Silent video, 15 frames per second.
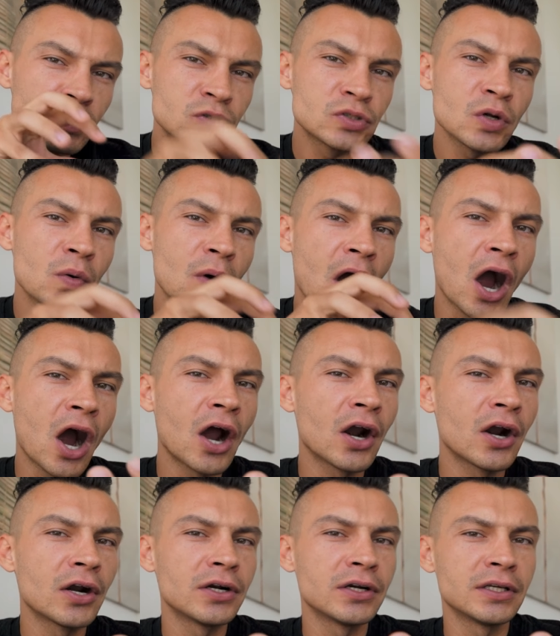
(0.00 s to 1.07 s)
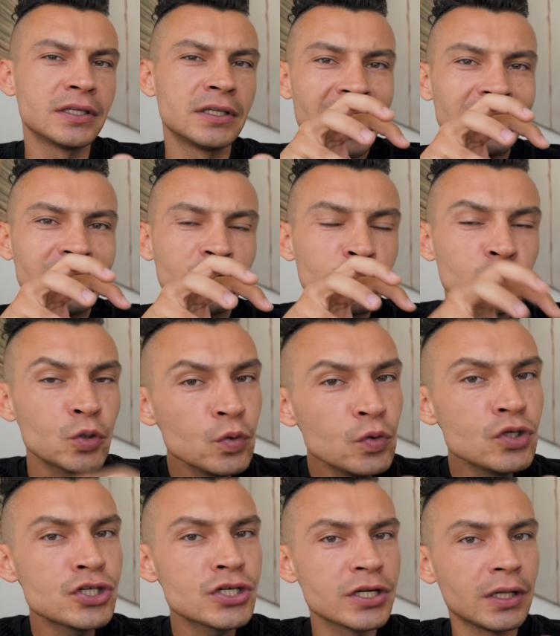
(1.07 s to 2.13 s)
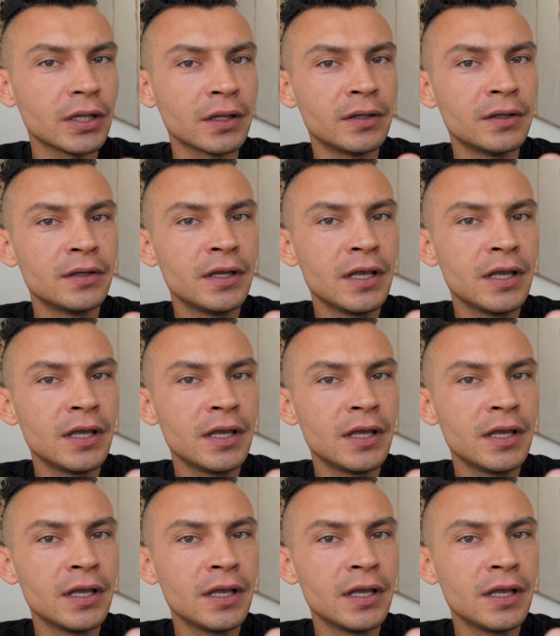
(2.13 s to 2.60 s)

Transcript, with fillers: so hard and crucial